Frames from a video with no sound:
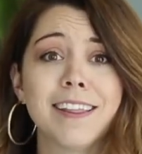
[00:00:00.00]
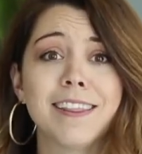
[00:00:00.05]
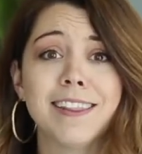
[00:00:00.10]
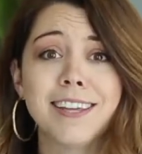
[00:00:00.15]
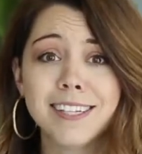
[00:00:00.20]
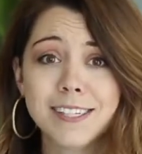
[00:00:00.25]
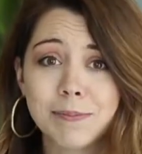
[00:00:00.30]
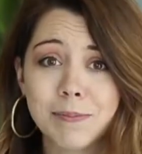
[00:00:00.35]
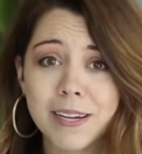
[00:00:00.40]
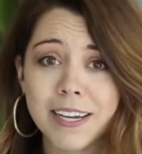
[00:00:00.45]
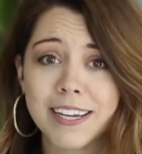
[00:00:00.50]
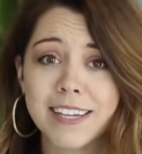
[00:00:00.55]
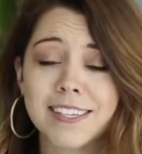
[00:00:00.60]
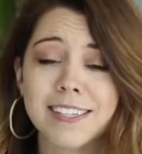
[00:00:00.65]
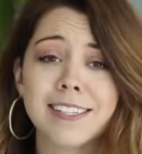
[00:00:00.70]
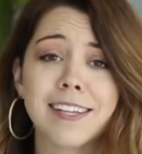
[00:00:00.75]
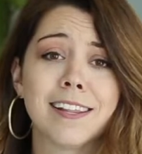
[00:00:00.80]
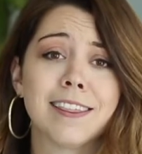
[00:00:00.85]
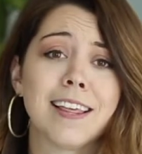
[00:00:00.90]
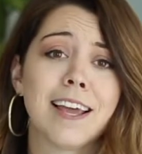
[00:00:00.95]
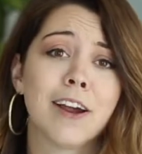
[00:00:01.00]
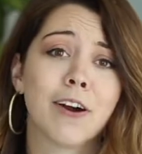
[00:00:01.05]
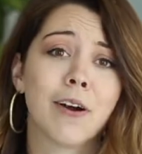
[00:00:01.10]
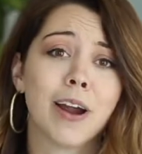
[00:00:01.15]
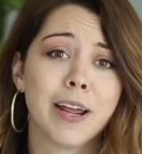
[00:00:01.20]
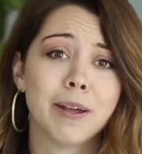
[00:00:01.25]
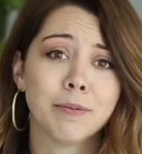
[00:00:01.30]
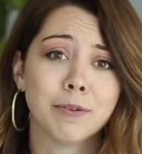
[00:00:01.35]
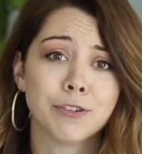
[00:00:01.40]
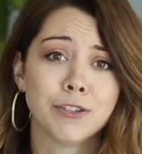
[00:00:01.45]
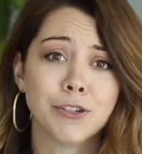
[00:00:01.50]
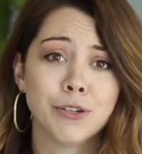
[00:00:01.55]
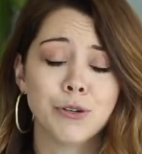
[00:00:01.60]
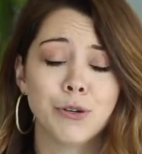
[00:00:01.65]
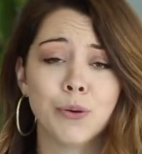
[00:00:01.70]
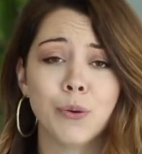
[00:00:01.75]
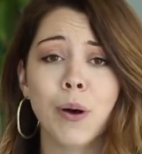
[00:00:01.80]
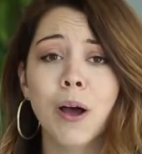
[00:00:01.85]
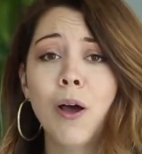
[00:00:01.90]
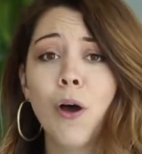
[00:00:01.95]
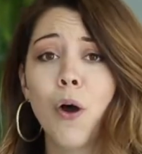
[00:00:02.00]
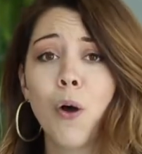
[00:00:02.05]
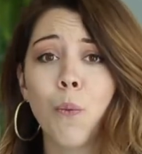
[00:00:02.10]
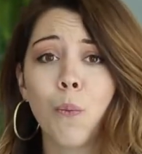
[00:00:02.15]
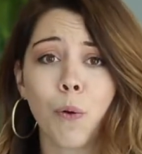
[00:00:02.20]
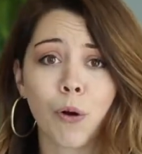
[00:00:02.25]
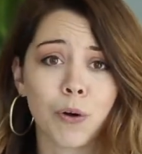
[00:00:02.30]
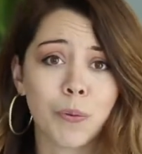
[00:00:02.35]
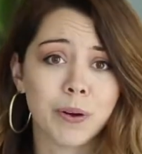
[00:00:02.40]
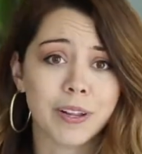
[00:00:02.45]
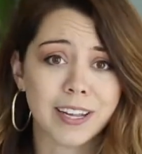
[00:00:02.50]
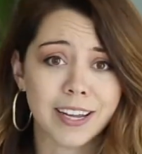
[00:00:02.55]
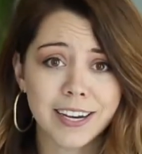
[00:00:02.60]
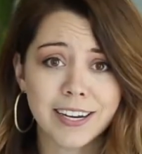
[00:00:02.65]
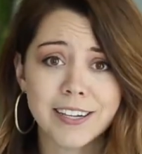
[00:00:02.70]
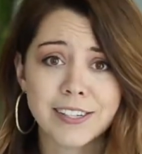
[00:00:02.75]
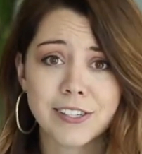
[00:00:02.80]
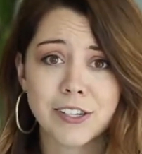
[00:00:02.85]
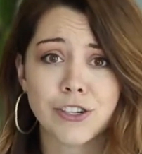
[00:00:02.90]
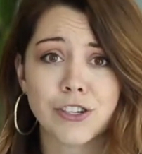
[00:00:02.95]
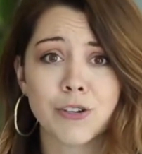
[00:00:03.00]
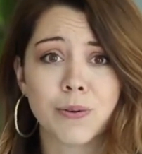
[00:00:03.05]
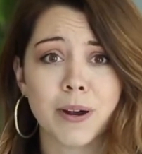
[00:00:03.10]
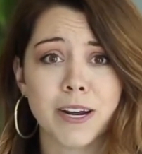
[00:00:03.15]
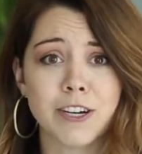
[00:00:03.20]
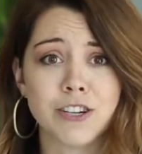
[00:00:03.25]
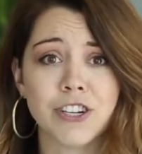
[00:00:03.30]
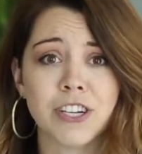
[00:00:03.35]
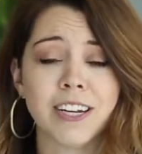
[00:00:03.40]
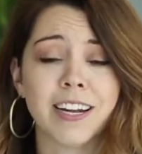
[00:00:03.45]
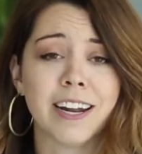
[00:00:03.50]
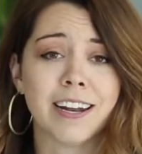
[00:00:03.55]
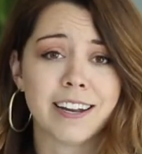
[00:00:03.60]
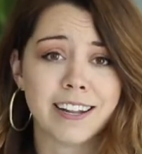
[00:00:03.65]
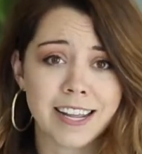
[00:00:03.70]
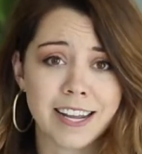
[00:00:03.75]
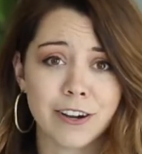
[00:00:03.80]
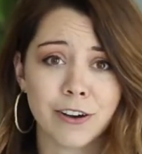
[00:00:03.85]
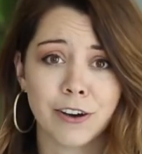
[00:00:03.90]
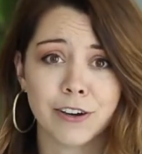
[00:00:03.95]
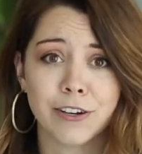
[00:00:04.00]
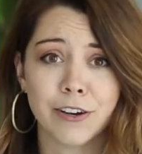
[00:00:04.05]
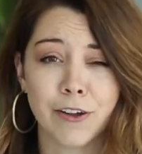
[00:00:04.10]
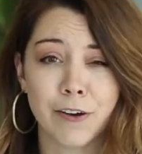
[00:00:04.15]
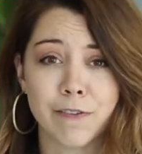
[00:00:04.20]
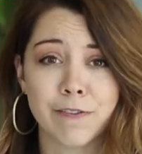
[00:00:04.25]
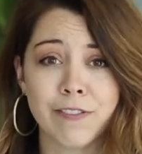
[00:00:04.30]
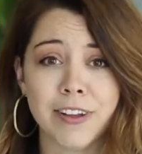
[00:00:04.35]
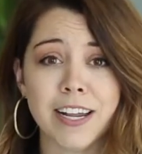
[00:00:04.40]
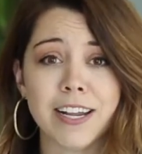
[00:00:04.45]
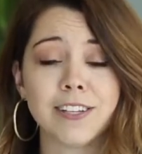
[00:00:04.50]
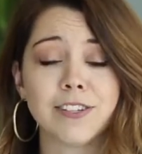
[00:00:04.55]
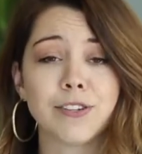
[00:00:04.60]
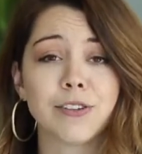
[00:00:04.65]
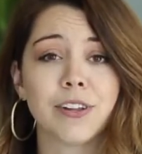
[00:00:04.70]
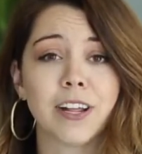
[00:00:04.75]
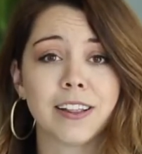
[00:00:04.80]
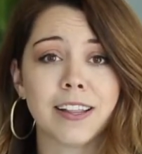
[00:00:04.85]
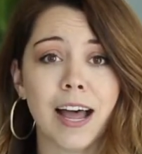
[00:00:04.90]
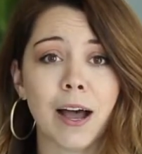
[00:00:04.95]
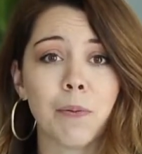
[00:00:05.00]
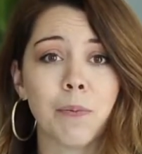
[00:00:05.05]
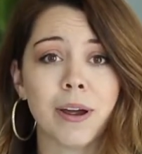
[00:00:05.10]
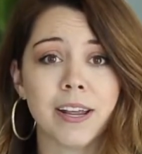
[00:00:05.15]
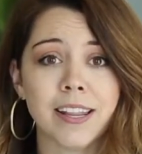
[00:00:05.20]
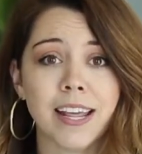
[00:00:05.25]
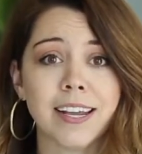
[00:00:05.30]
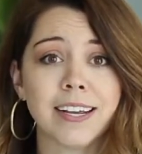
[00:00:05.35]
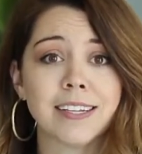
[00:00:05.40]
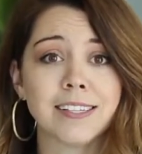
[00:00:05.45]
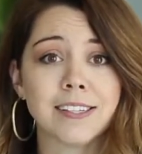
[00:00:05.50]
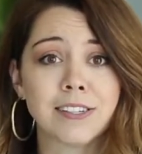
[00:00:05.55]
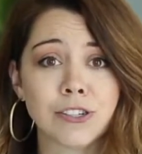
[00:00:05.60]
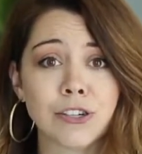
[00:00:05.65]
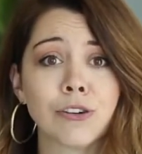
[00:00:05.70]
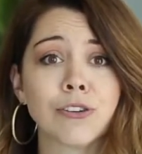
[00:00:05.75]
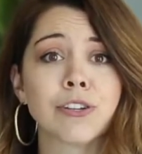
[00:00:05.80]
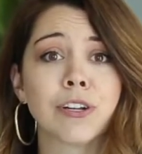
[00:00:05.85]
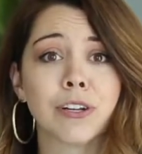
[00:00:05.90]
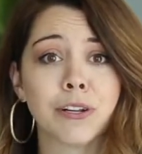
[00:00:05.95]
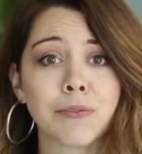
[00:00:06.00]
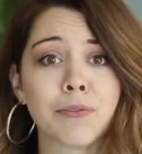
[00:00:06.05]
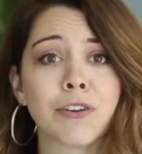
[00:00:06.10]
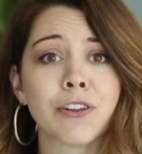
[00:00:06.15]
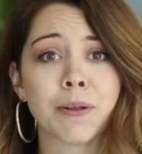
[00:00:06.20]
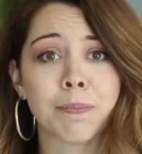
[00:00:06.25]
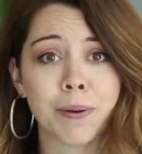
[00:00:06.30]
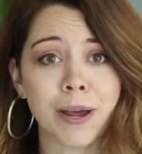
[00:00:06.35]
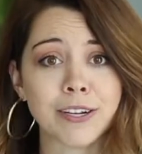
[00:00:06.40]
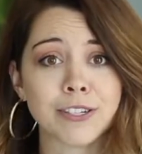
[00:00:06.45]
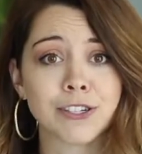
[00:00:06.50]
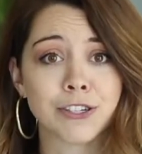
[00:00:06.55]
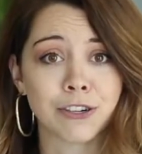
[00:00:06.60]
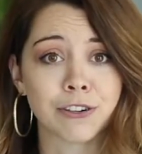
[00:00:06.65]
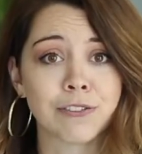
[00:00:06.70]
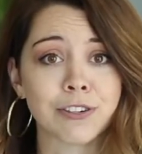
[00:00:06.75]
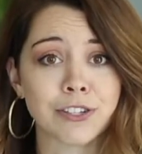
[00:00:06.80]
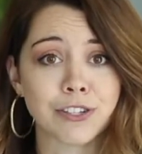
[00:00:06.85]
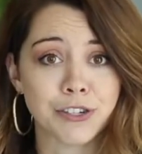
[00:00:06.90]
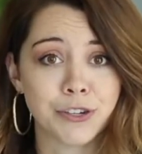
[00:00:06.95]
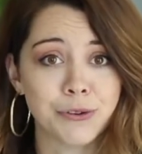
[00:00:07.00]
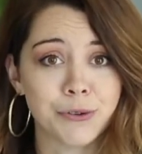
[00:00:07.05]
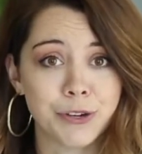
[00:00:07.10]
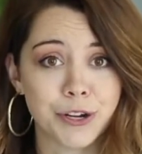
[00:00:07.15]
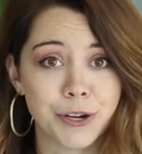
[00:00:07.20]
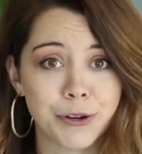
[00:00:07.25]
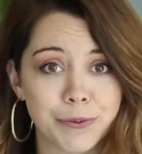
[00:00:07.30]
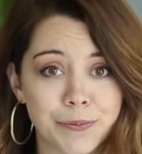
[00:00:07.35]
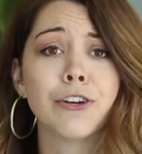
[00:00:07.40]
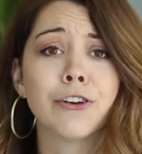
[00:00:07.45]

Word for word: This means that they are able to work with any situation and think on their feet so that that way they can still deliver the best service to you.